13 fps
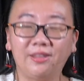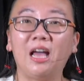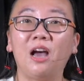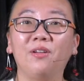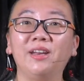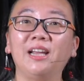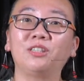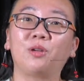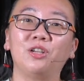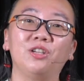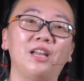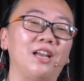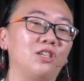Now, next
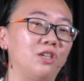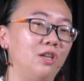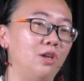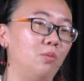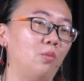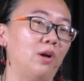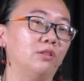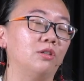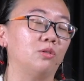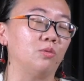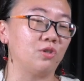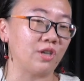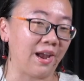question, actually
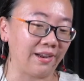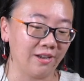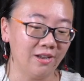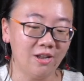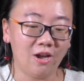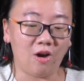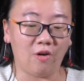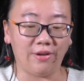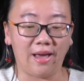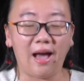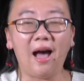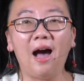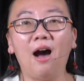wanted to check on
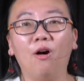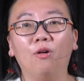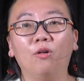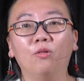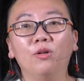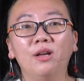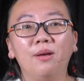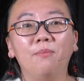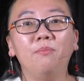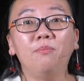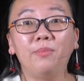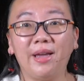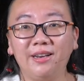how
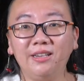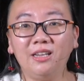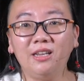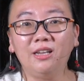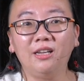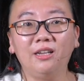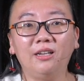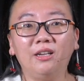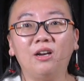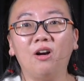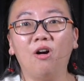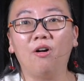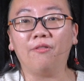many
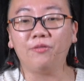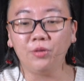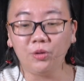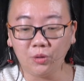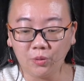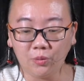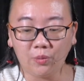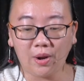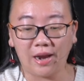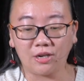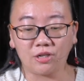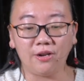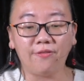of you
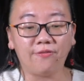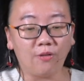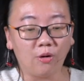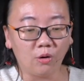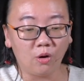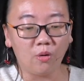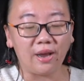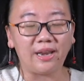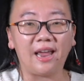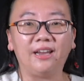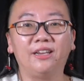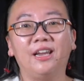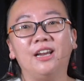actually follow and
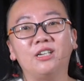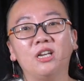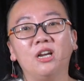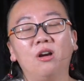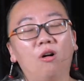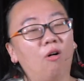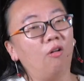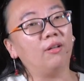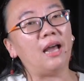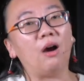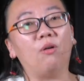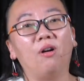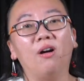engage all
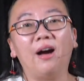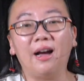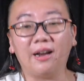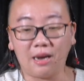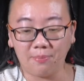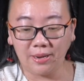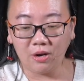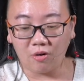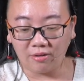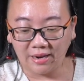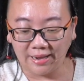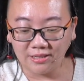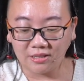our Agape
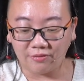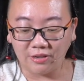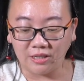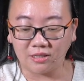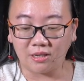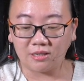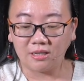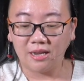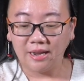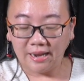online services.